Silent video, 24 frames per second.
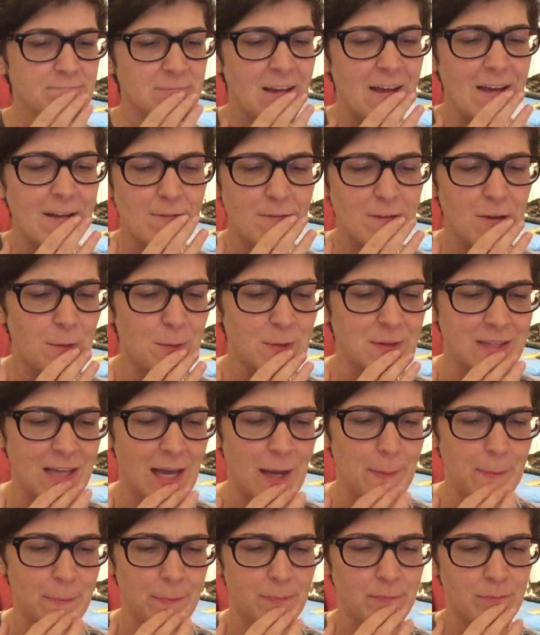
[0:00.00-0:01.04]
I don't know what
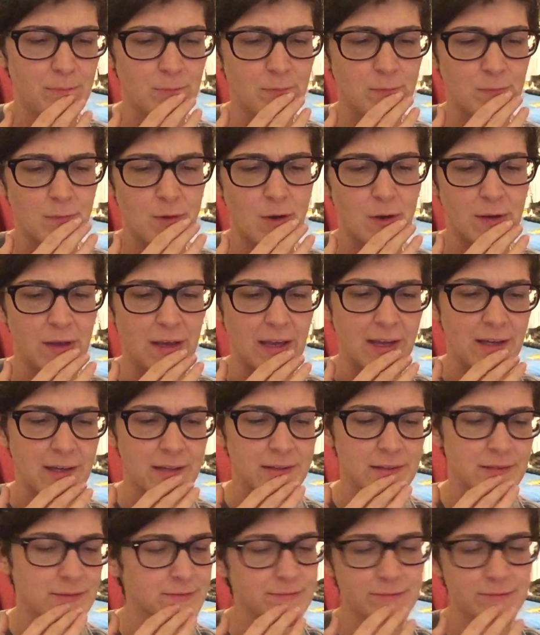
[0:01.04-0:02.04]
that. Okay.